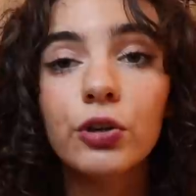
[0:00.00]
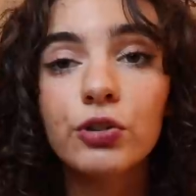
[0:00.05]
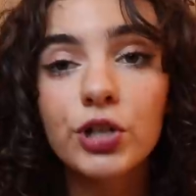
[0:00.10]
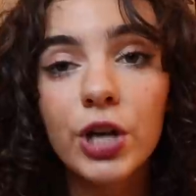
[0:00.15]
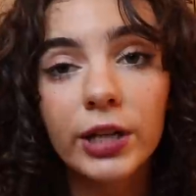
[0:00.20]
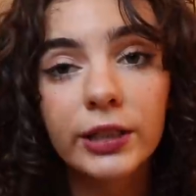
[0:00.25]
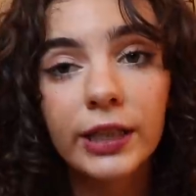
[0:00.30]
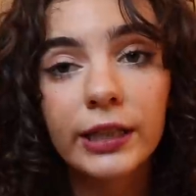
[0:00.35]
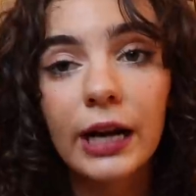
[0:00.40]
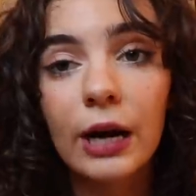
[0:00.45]
go
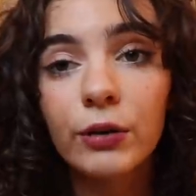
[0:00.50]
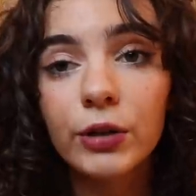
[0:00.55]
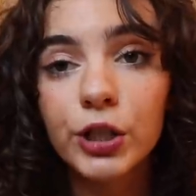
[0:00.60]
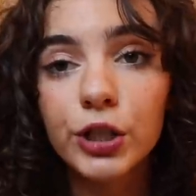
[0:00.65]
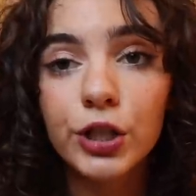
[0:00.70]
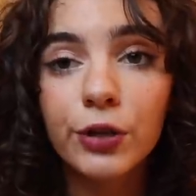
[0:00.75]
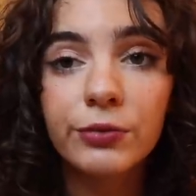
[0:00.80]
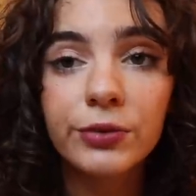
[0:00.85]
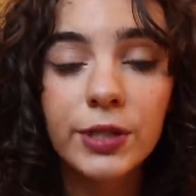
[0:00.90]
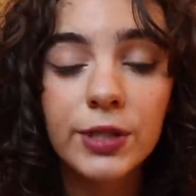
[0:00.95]
check that out when you're
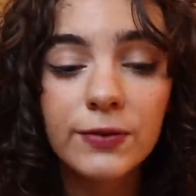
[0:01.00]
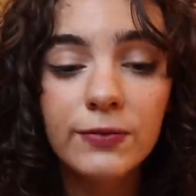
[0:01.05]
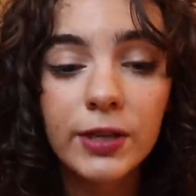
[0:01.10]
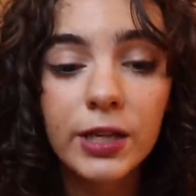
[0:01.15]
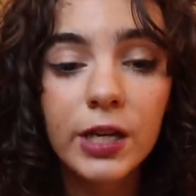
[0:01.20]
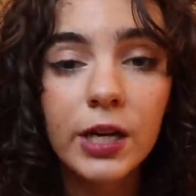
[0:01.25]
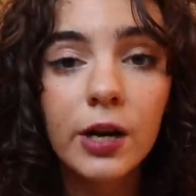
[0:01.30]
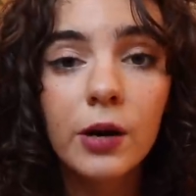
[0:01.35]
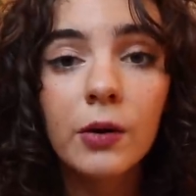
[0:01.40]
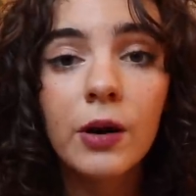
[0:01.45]
done with this
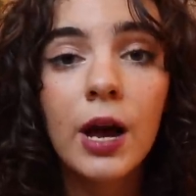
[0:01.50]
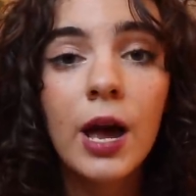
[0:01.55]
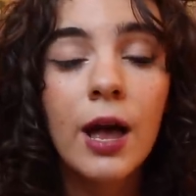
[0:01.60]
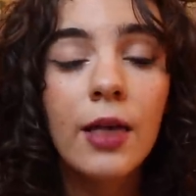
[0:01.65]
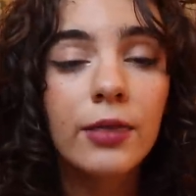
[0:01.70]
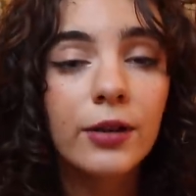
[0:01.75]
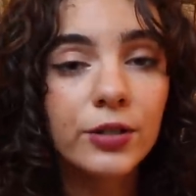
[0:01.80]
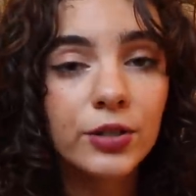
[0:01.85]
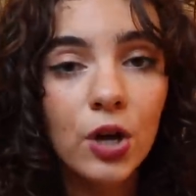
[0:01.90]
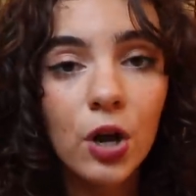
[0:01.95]
video.
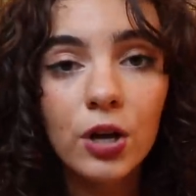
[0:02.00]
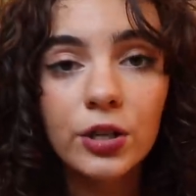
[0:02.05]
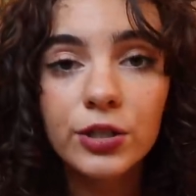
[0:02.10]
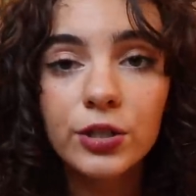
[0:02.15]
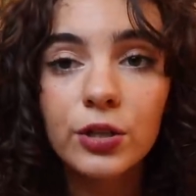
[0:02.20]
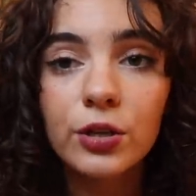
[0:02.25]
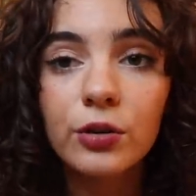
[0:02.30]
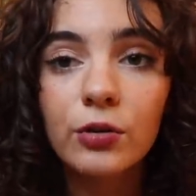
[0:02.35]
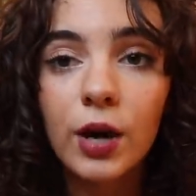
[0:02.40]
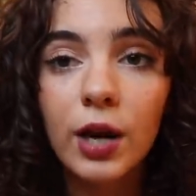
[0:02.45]
There's
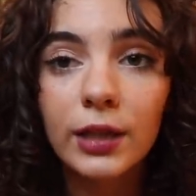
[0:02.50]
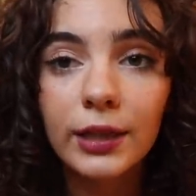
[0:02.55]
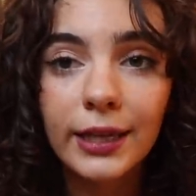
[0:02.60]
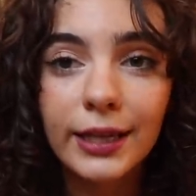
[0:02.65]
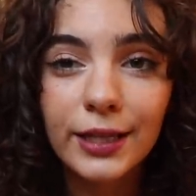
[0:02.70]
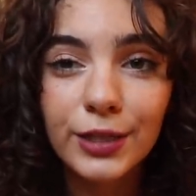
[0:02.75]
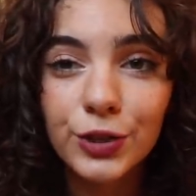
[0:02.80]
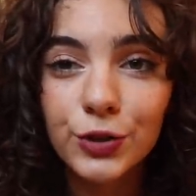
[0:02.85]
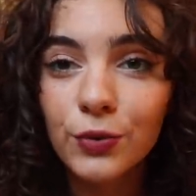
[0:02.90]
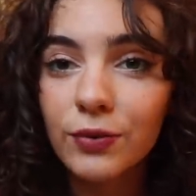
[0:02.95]
also a
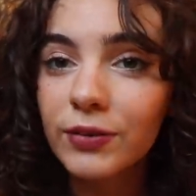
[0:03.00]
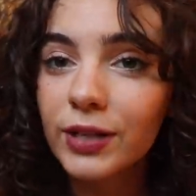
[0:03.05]
link to